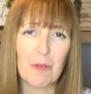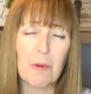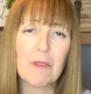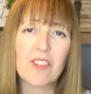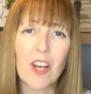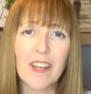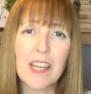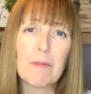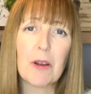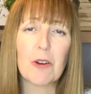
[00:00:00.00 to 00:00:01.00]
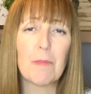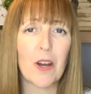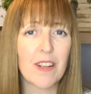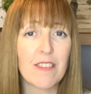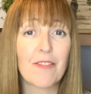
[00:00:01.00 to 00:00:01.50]
When we're talking about our
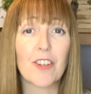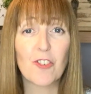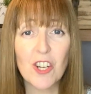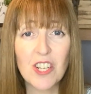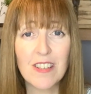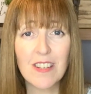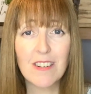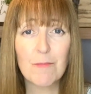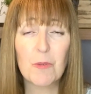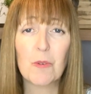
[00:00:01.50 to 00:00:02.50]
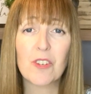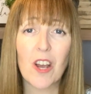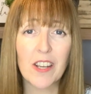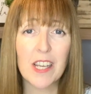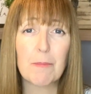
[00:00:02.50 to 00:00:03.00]
body's filtration systems, we're
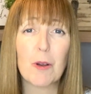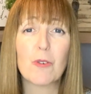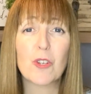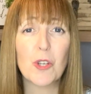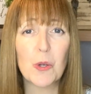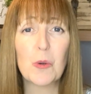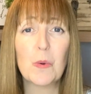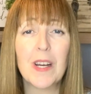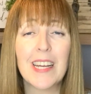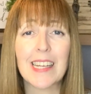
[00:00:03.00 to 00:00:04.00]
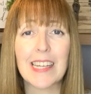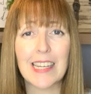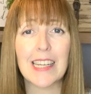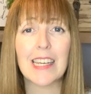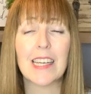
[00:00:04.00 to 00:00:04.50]
talking about two
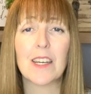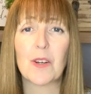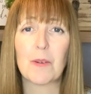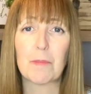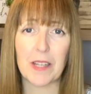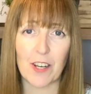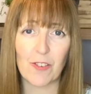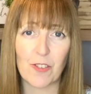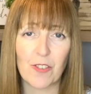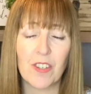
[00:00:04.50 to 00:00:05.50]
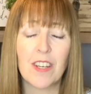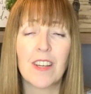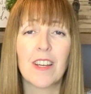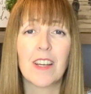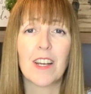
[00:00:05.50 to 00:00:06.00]
key players,
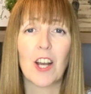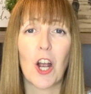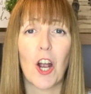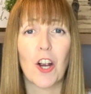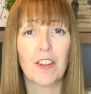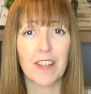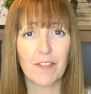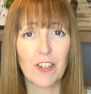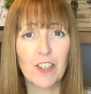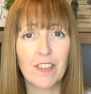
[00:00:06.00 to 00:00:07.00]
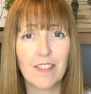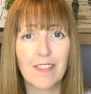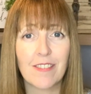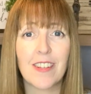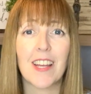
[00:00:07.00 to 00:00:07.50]
our liver
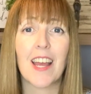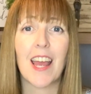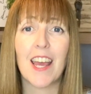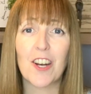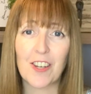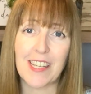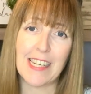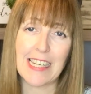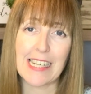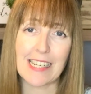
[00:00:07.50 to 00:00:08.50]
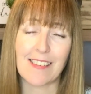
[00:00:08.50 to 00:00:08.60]
and our kidneys.